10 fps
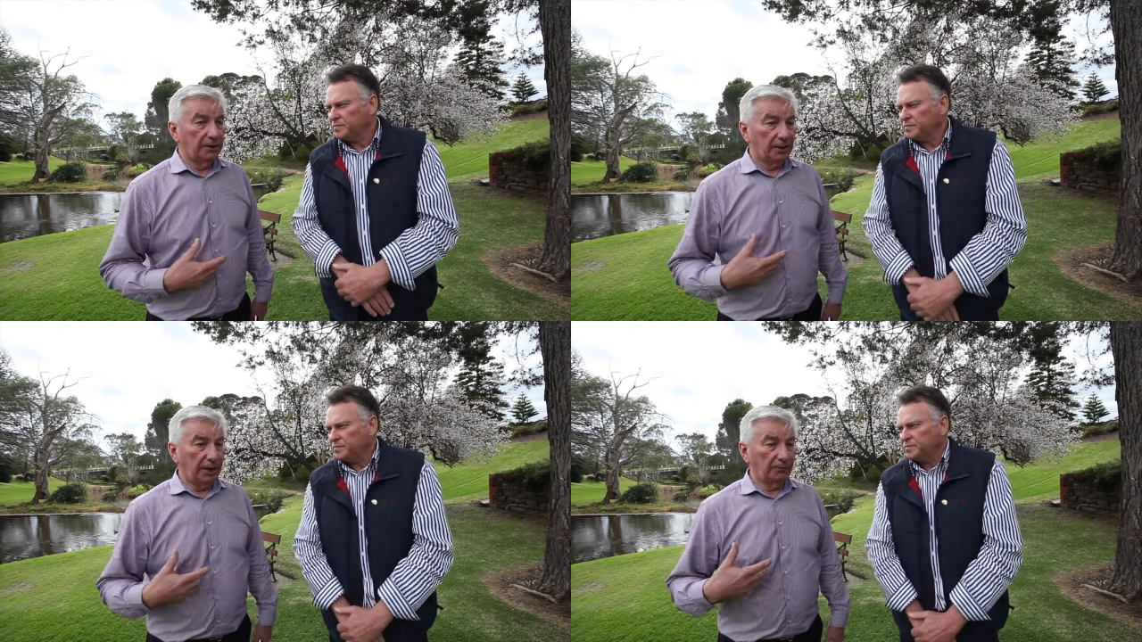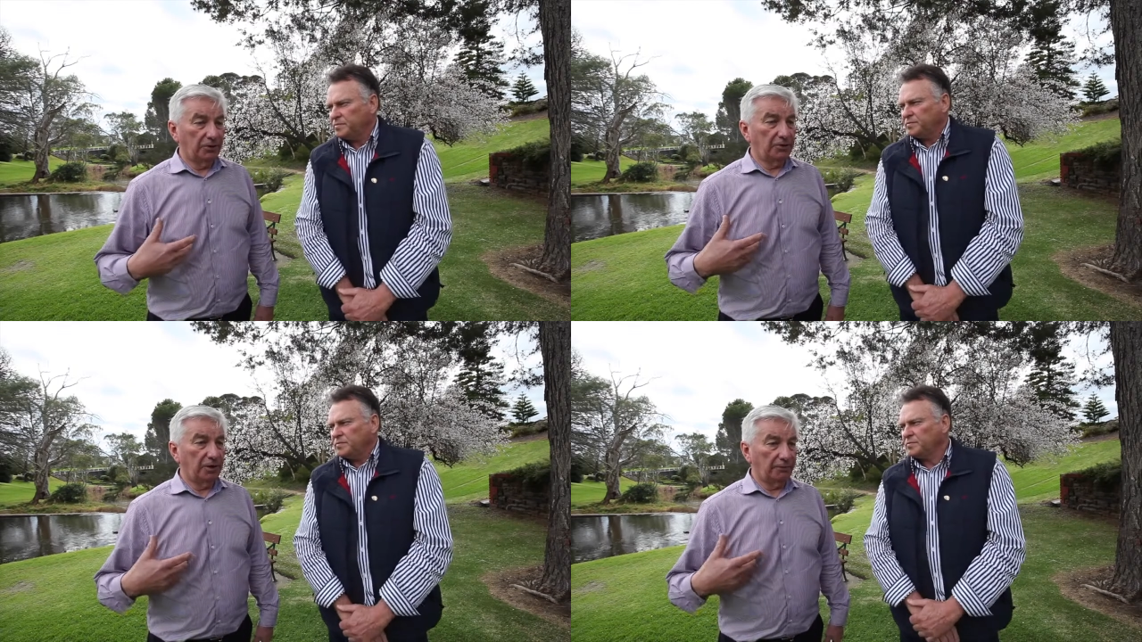Speaker 1: and we're
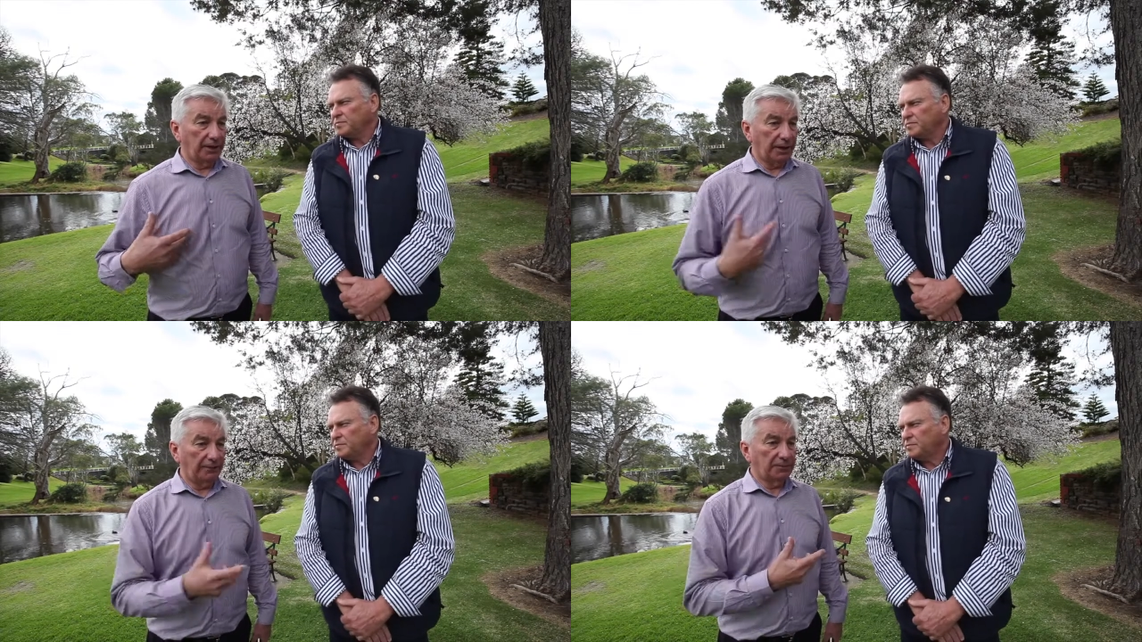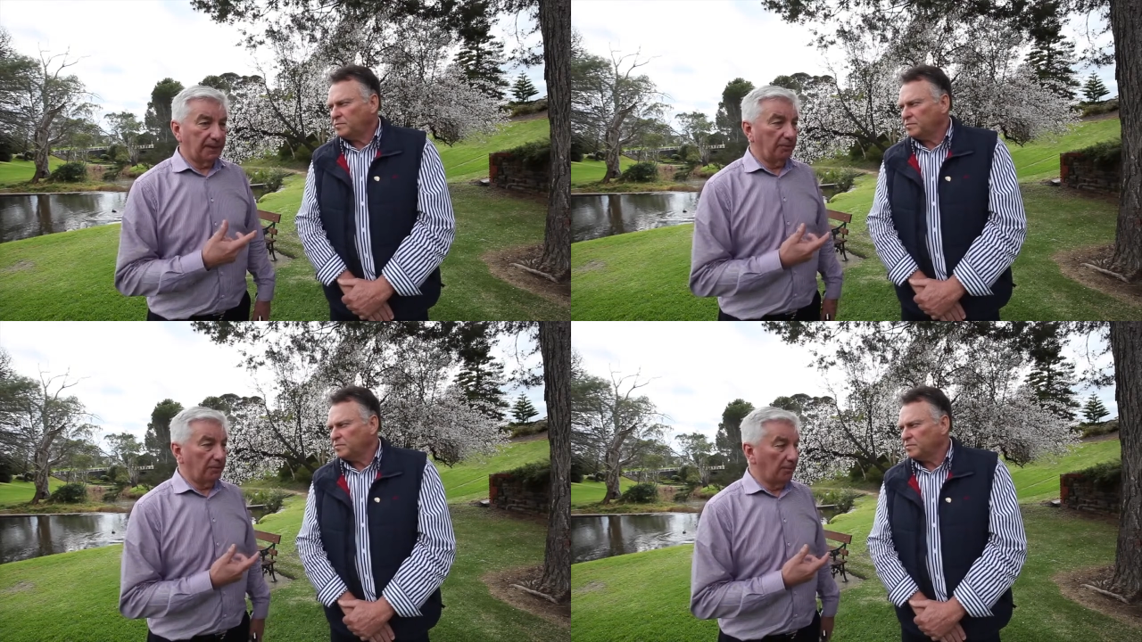trying to encourage
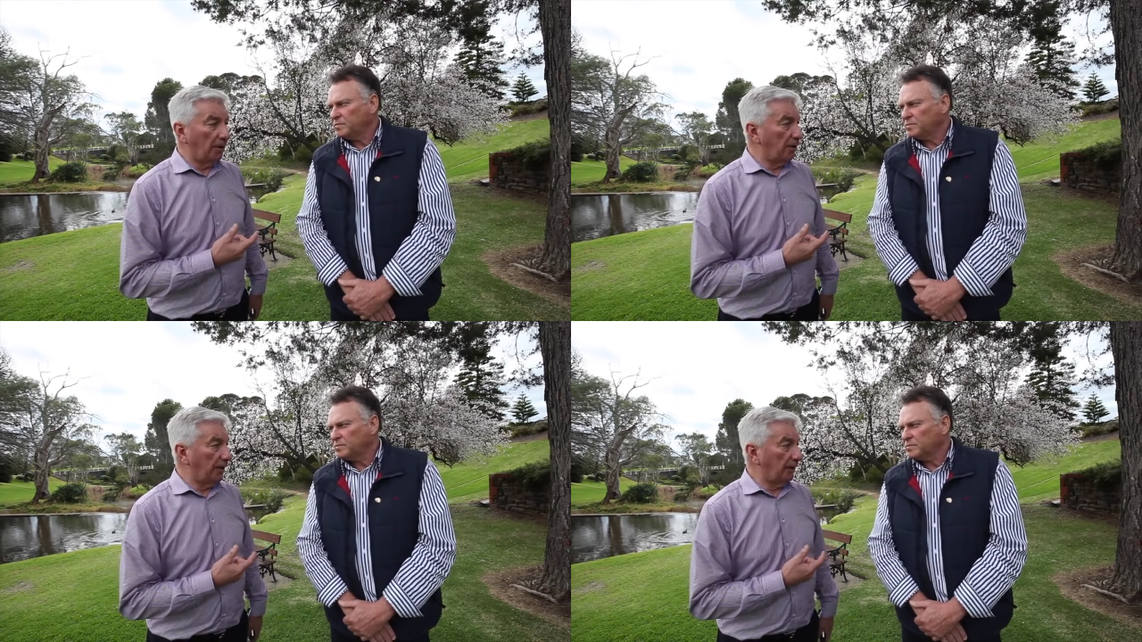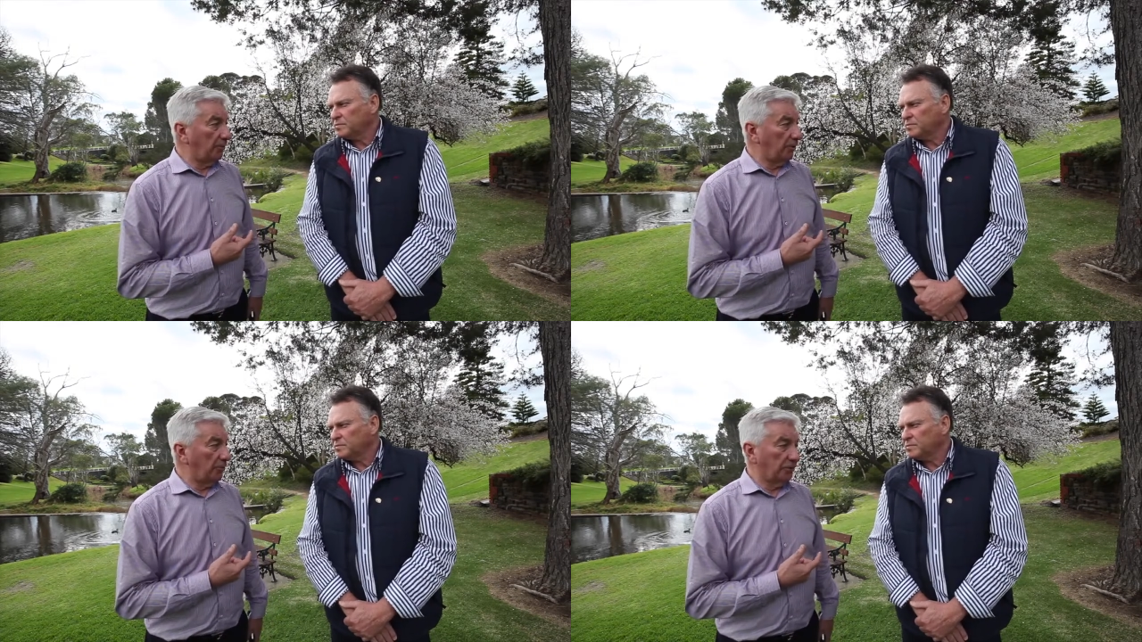people to buy our
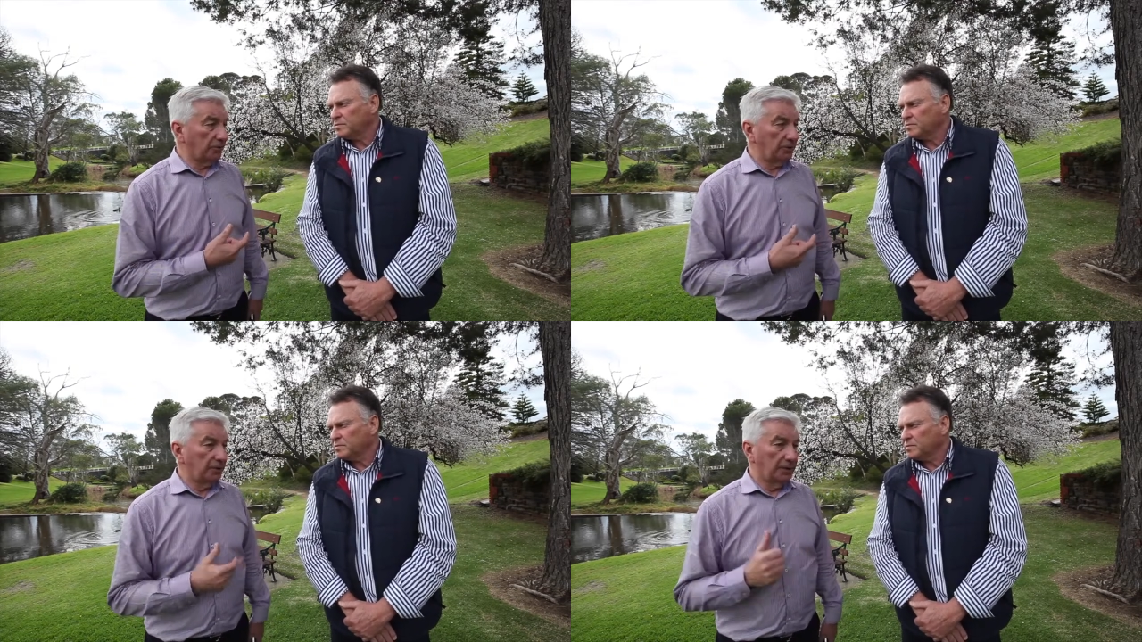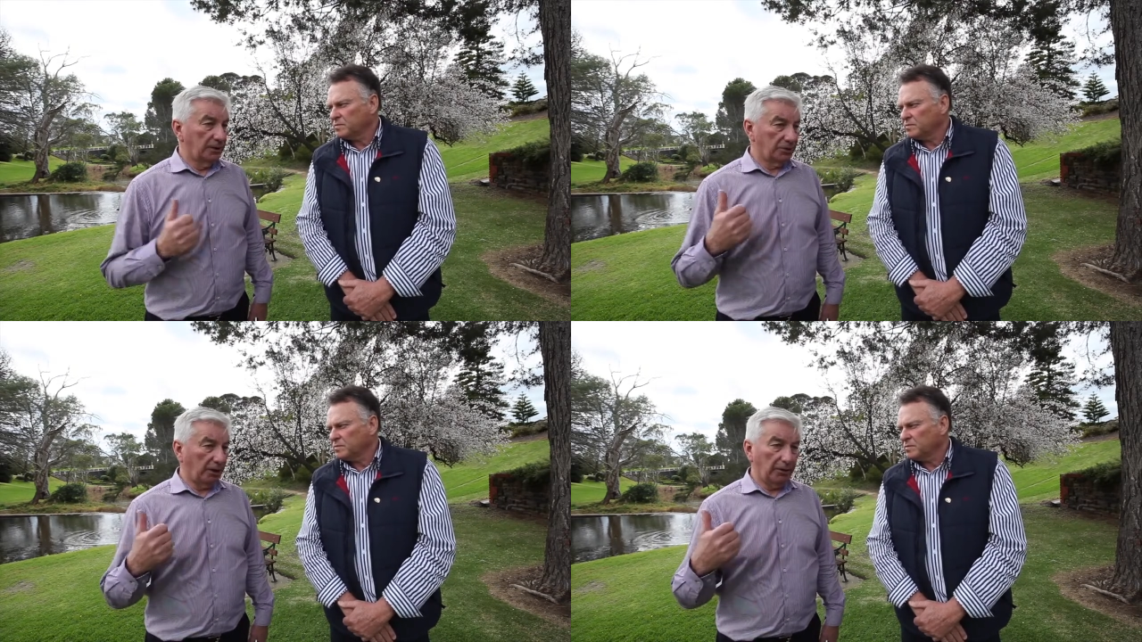produce.
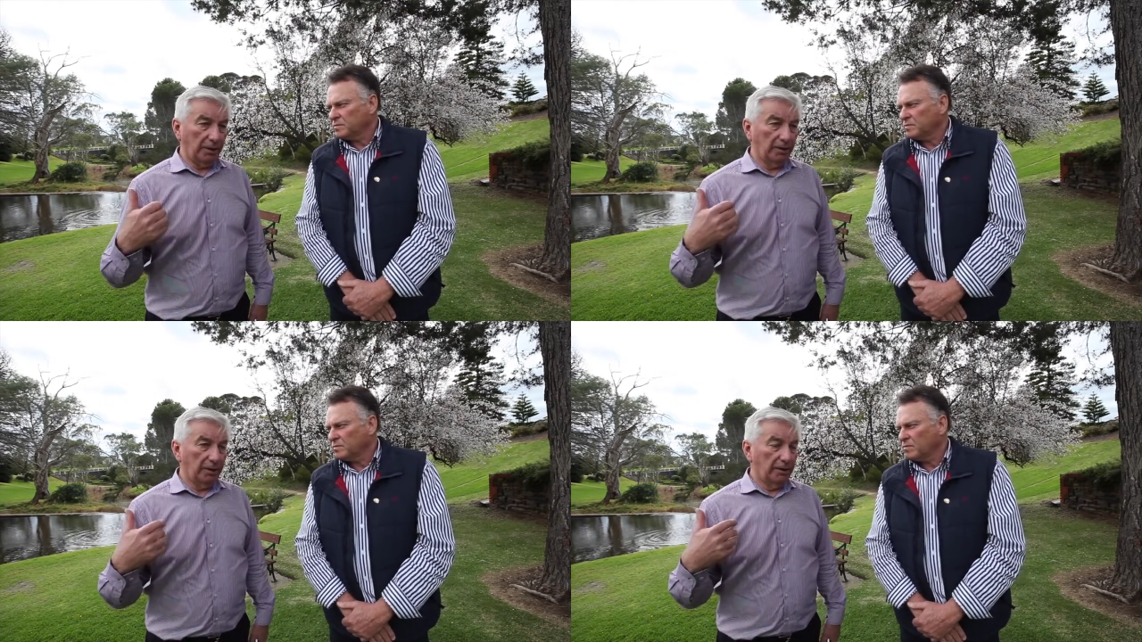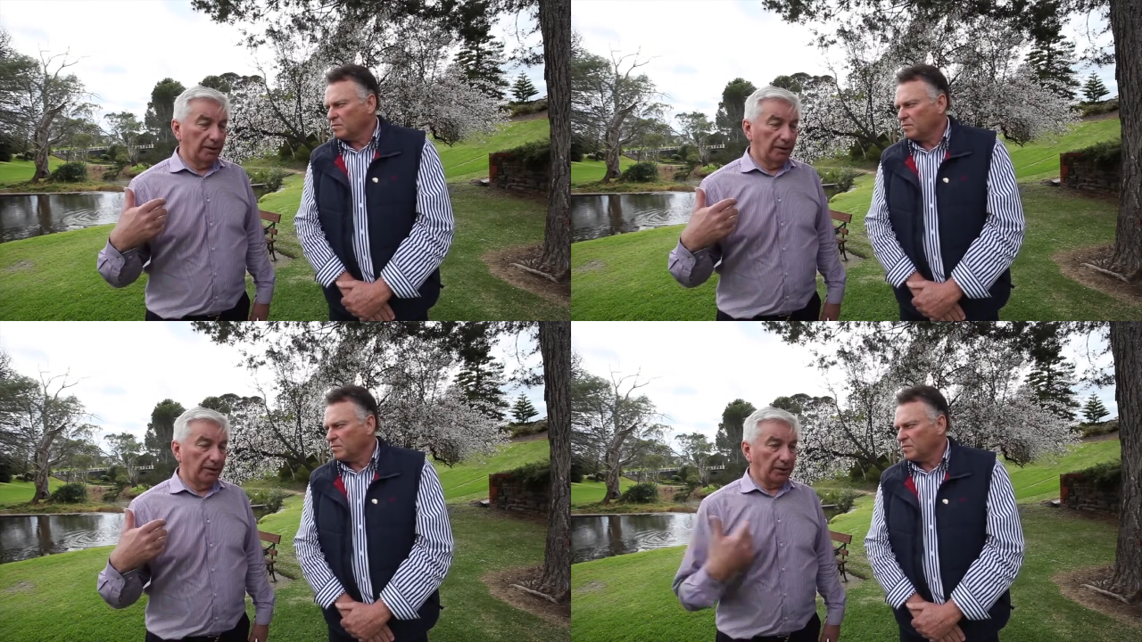So
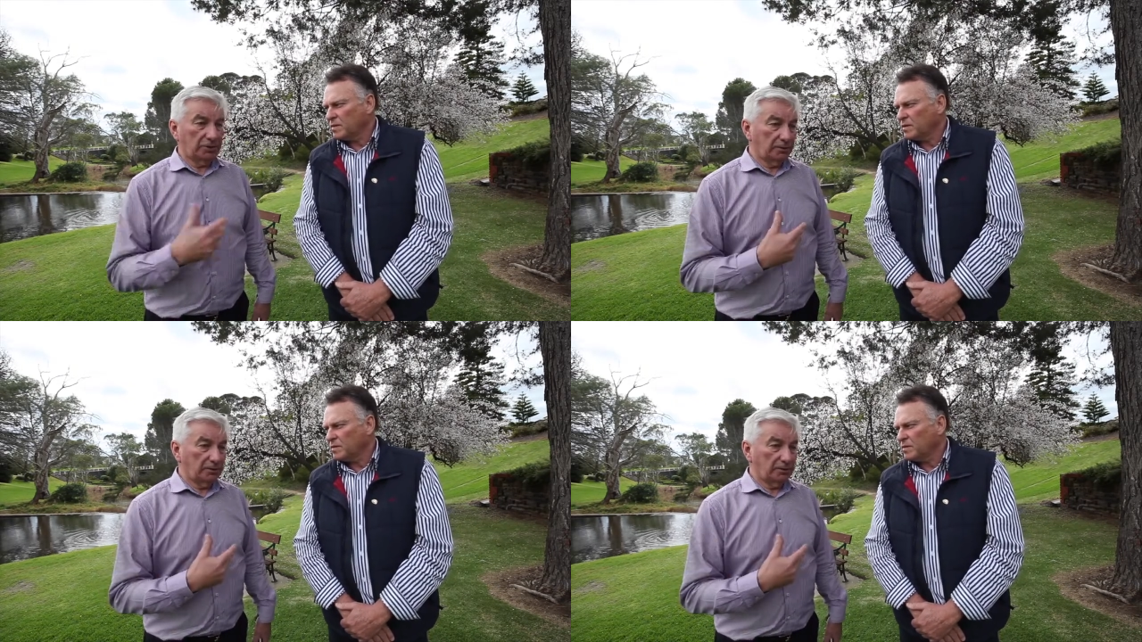that's